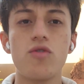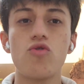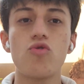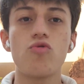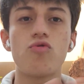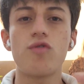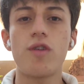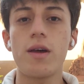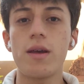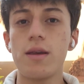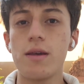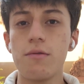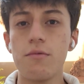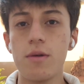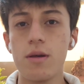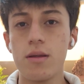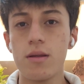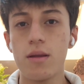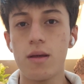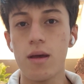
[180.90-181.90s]
try
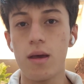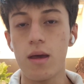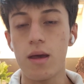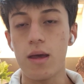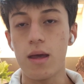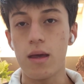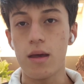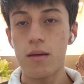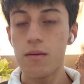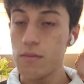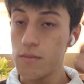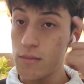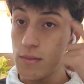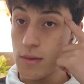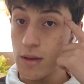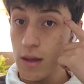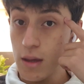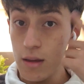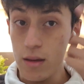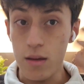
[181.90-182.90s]
even
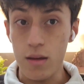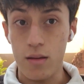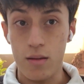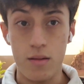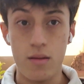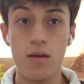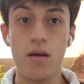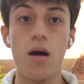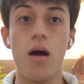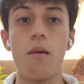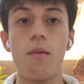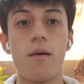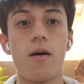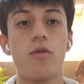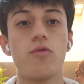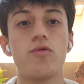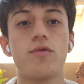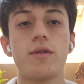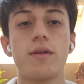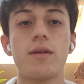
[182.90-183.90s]
think
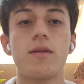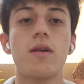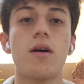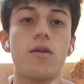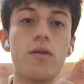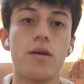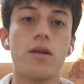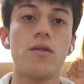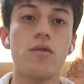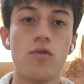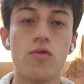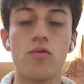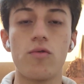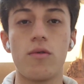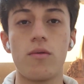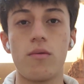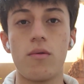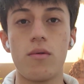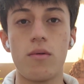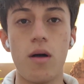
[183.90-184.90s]
about talking
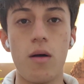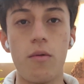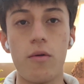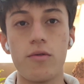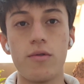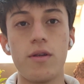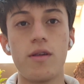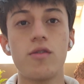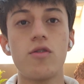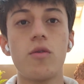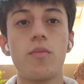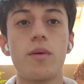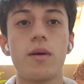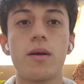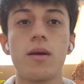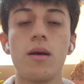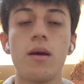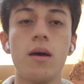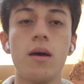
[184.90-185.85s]
about this topic.